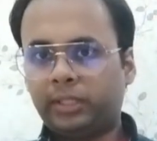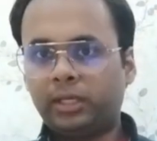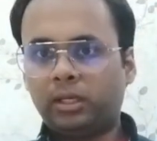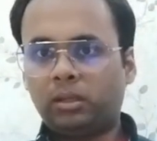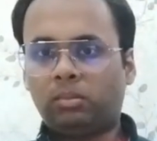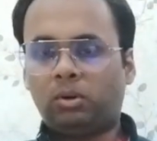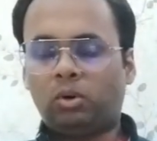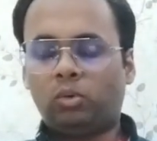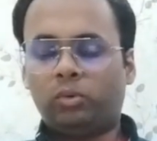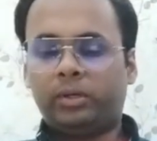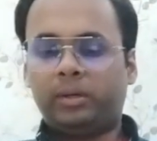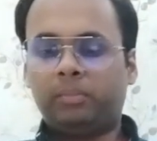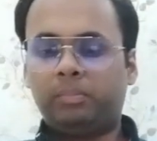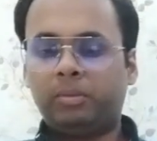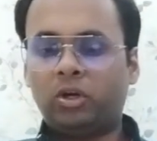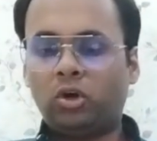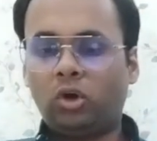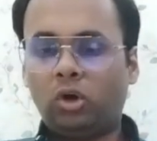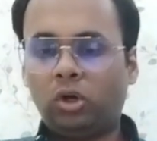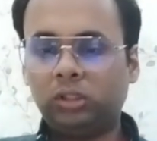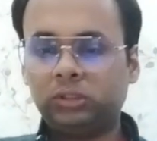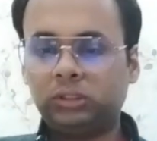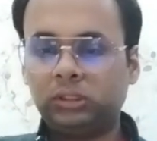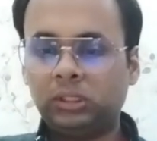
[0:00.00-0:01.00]
Think about it,
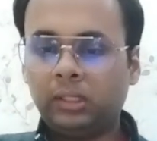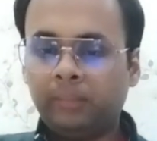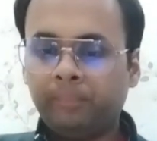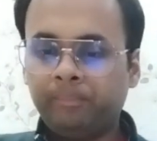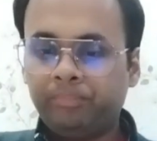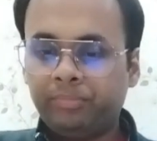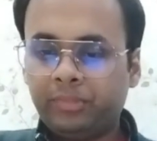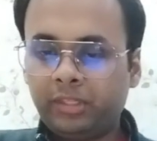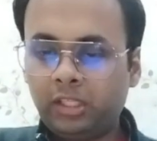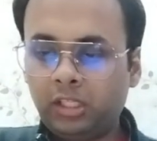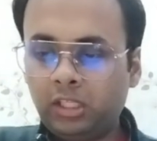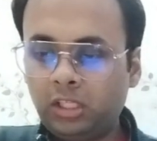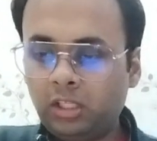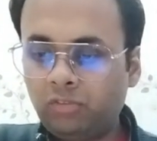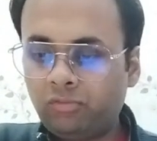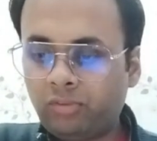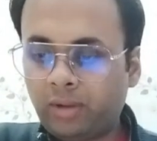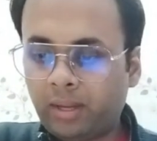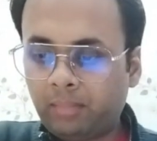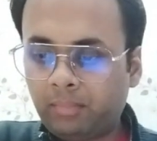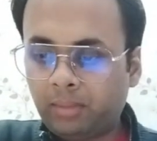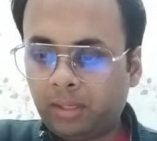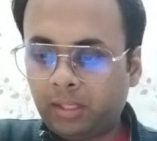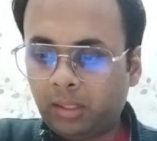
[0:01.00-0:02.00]
because e
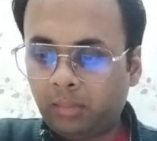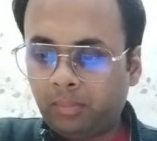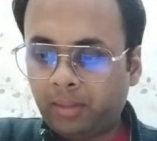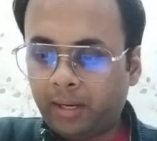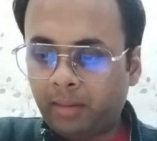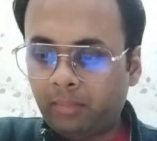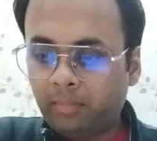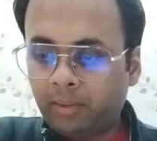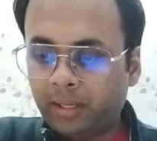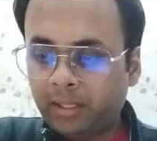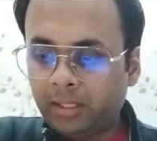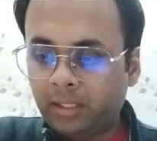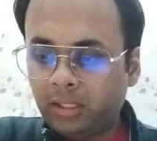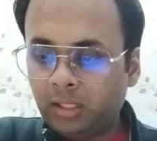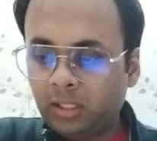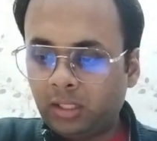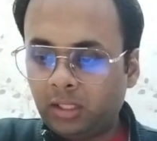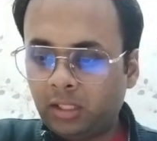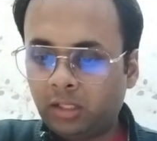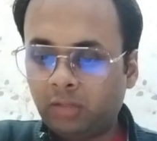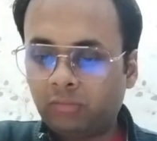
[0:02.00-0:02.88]
when multiplied by e